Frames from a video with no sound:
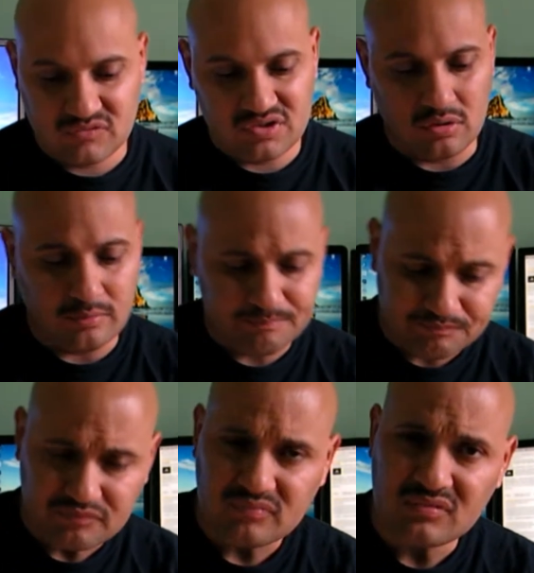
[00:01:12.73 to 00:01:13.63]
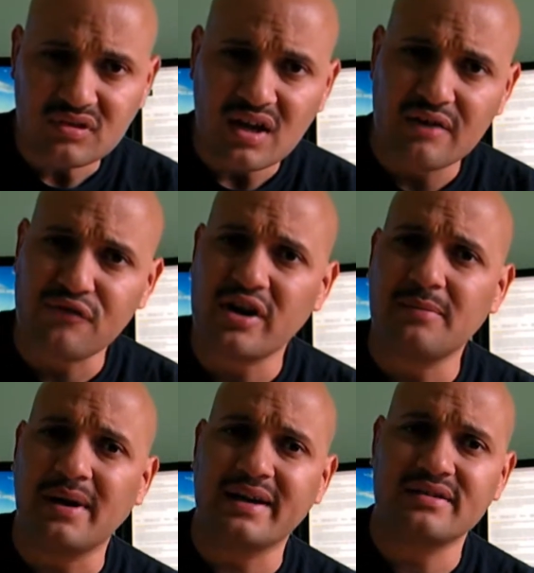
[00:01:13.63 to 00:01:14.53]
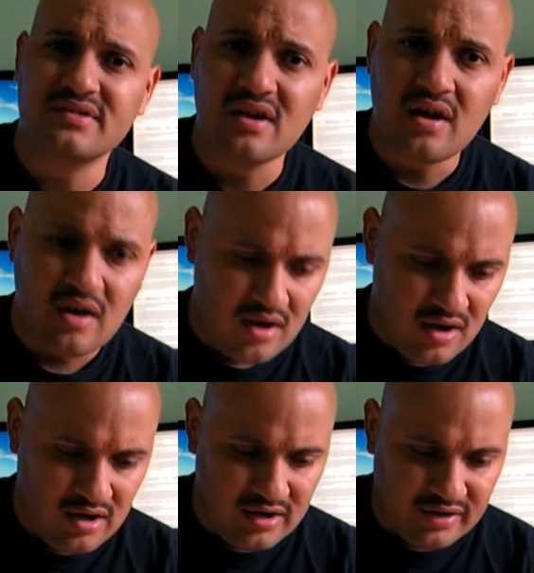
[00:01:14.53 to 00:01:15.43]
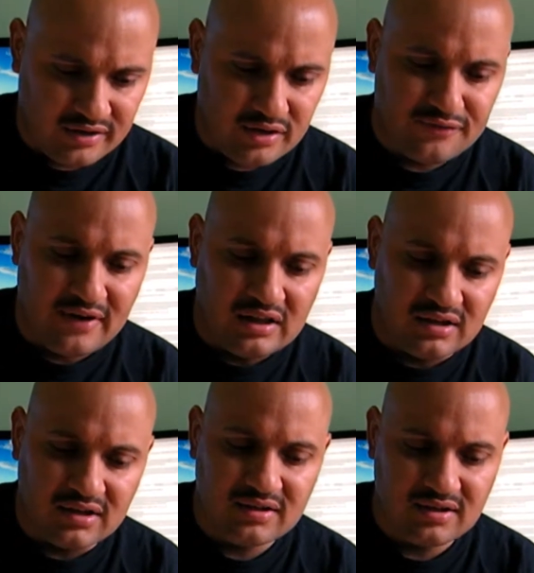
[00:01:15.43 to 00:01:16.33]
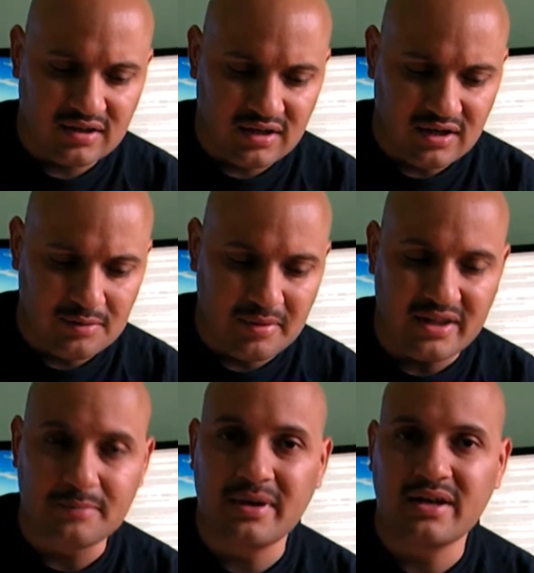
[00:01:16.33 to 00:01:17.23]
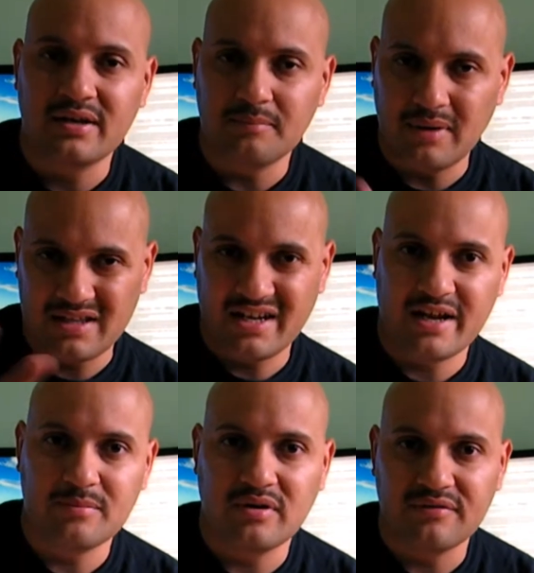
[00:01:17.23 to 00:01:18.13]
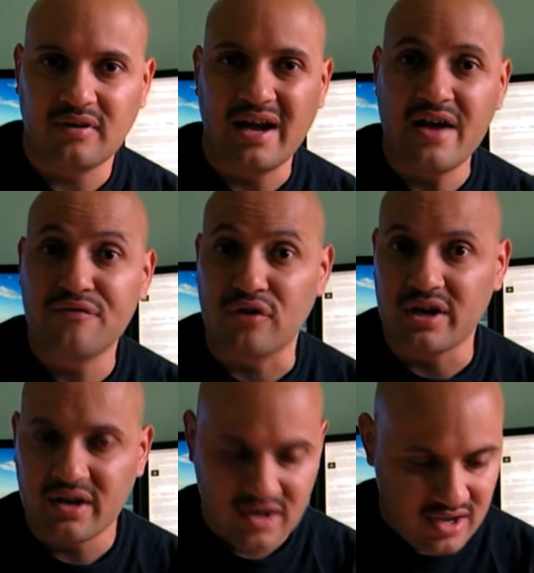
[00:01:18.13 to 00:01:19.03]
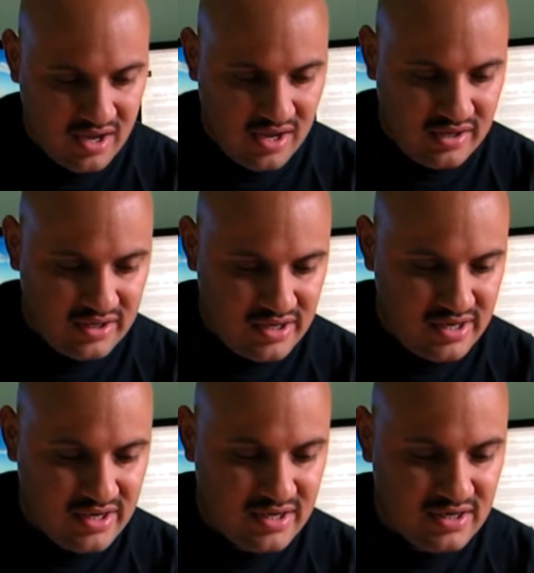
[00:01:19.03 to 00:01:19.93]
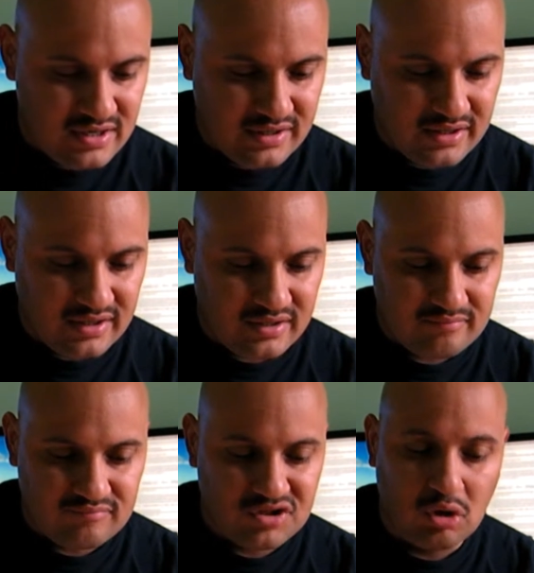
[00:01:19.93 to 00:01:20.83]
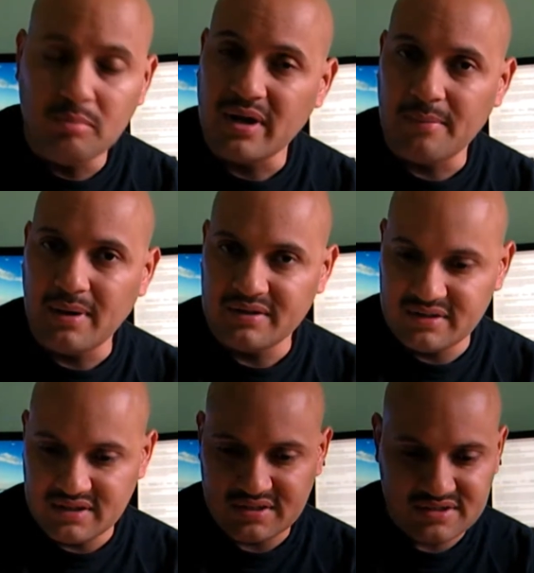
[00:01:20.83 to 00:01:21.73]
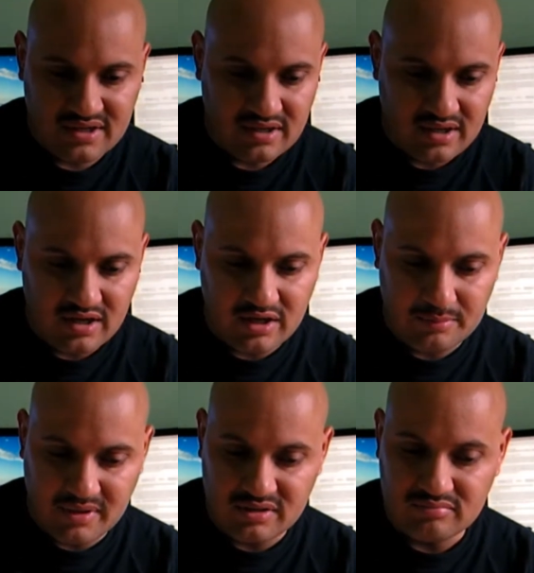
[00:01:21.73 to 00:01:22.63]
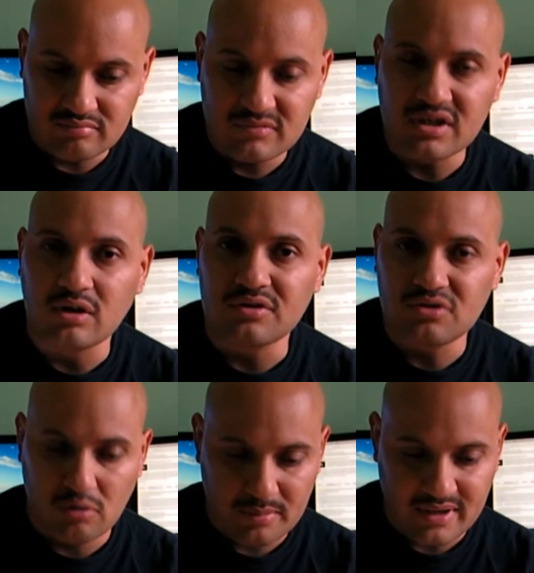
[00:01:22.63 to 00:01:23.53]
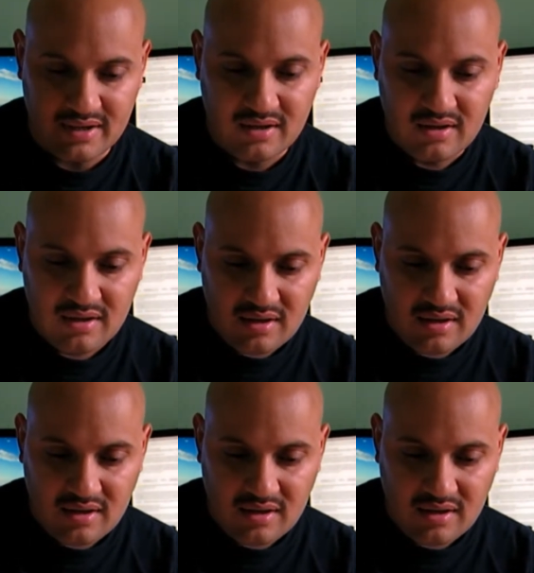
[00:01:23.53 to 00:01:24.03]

So a friend of mine's, uh, good fellow uh, by, the by the name of uh, Efren, he uh, told me about this um, and you know told me